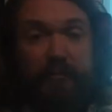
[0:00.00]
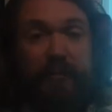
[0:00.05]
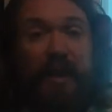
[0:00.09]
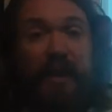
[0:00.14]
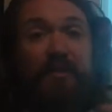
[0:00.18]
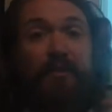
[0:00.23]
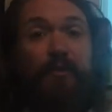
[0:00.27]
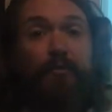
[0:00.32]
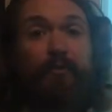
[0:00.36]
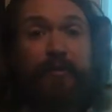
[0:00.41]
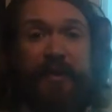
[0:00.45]

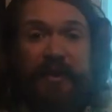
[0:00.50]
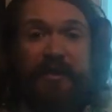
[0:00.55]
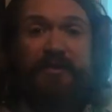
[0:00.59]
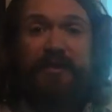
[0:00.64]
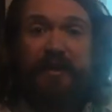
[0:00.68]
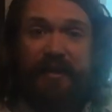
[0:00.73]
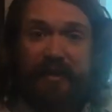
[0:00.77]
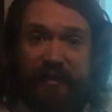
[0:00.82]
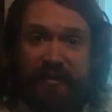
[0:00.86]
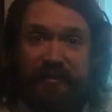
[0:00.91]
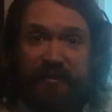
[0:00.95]
And the
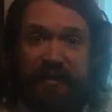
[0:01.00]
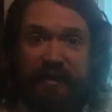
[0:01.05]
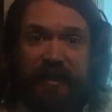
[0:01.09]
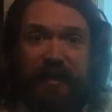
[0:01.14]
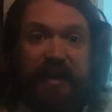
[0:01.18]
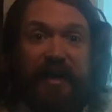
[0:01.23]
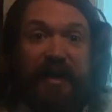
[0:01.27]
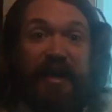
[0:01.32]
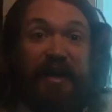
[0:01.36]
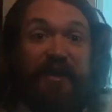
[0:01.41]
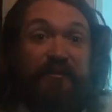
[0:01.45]
reason is,
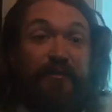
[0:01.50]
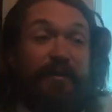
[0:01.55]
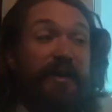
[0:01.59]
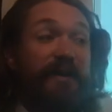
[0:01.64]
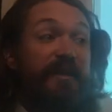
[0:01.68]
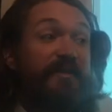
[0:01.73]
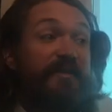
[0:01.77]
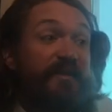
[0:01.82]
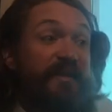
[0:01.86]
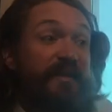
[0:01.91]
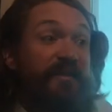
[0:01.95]
is
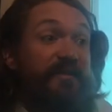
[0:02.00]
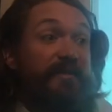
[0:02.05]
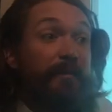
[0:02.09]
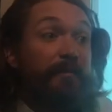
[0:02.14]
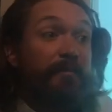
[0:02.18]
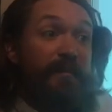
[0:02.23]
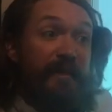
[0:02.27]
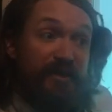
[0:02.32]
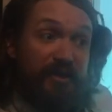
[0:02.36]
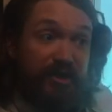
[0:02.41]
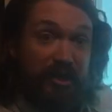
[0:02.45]
because these
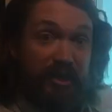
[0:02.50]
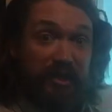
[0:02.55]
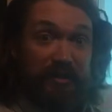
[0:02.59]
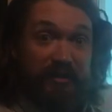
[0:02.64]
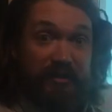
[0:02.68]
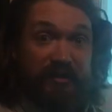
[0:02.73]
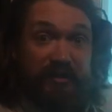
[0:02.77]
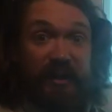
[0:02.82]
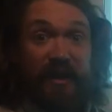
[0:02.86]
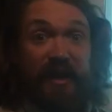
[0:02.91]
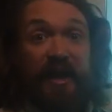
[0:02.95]

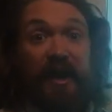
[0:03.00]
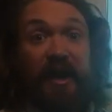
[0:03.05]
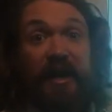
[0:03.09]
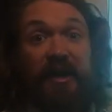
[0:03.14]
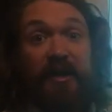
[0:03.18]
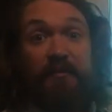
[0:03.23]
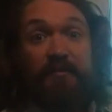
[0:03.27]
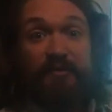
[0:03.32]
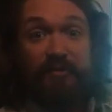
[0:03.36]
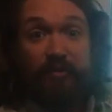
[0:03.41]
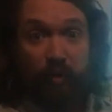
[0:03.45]
emissions and
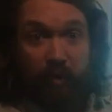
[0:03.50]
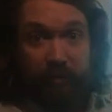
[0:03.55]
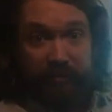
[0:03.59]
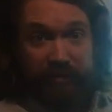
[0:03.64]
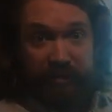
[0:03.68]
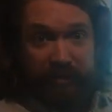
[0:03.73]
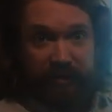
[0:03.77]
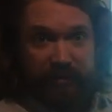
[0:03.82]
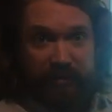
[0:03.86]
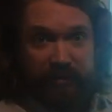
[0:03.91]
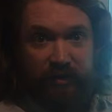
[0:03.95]

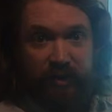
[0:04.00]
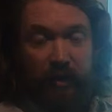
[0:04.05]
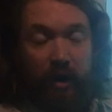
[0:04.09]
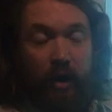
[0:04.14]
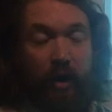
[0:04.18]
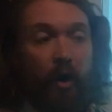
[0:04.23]
absorptions